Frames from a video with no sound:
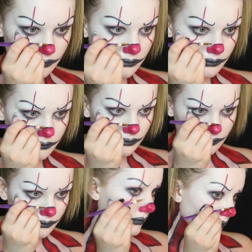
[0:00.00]
And then
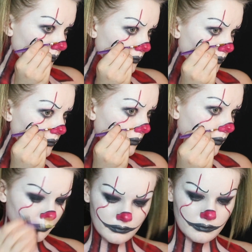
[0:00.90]
taking some more
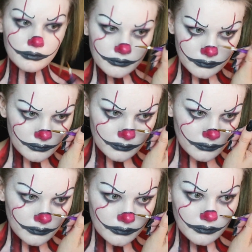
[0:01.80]
black face
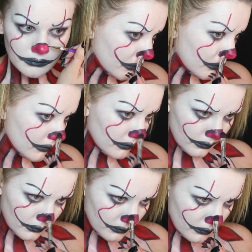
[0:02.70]
paint, I'm going
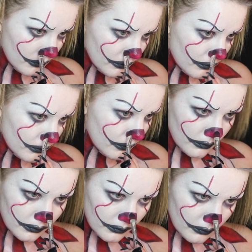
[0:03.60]
over the edge of the
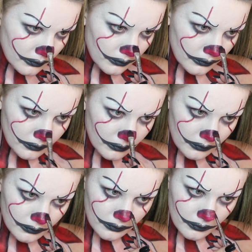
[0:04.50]
nose
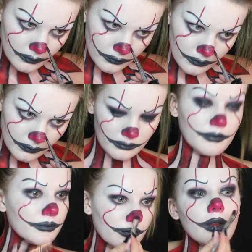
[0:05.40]
and basically
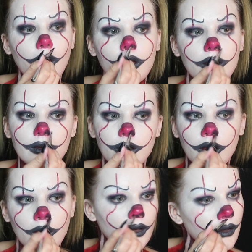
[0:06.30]
smudging that black
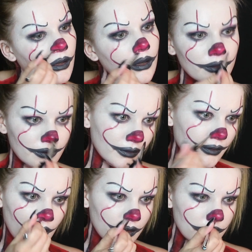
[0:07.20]
into my nose as
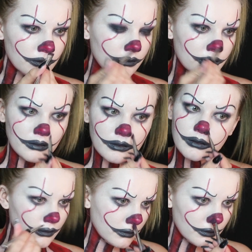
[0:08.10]
well to make it look